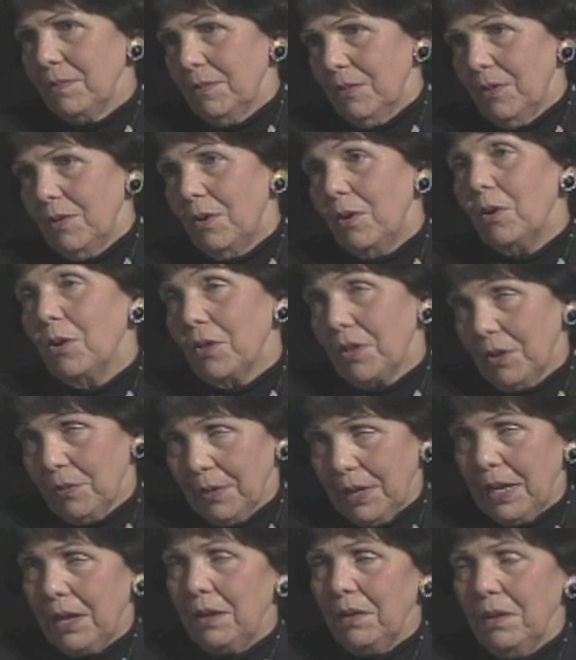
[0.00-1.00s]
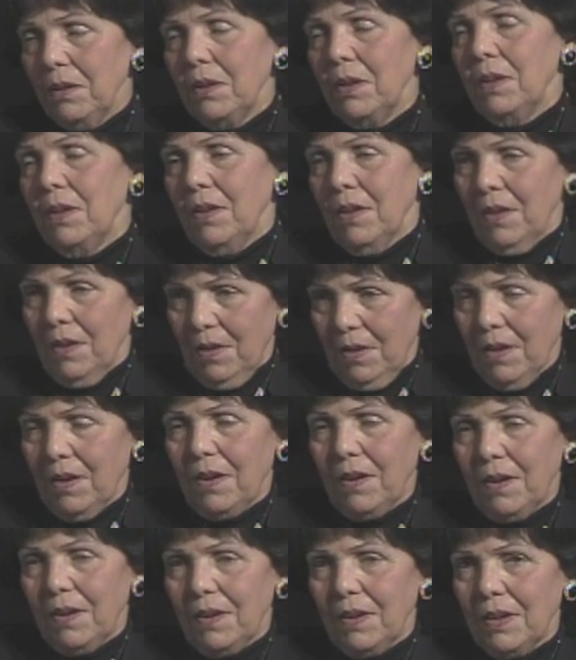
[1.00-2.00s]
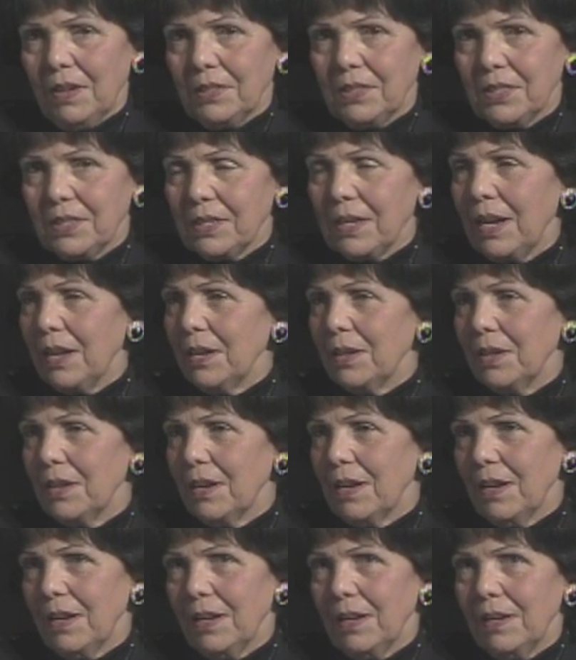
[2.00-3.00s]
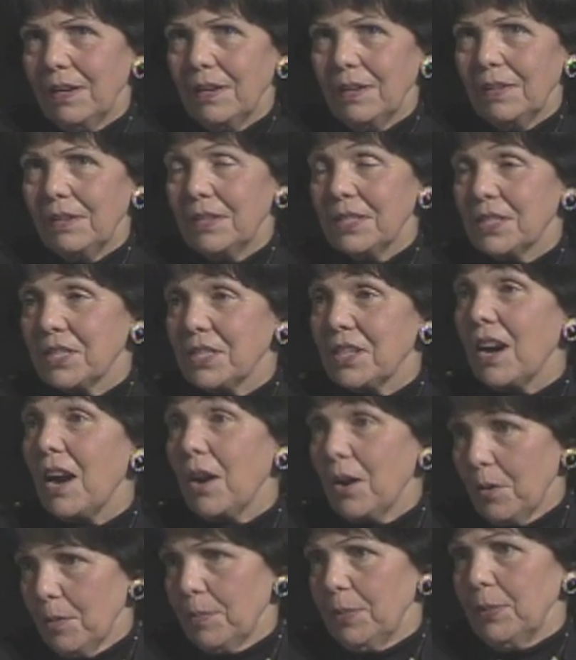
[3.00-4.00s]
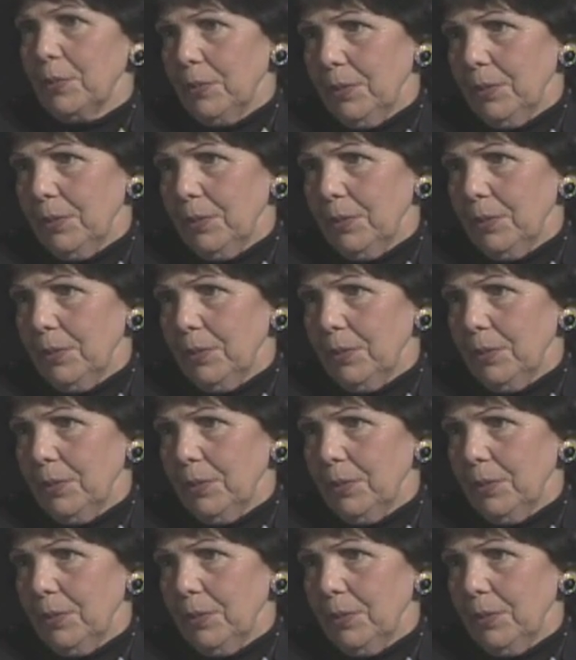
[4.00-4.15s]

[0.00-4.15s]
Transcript: all the way, it's undescribable.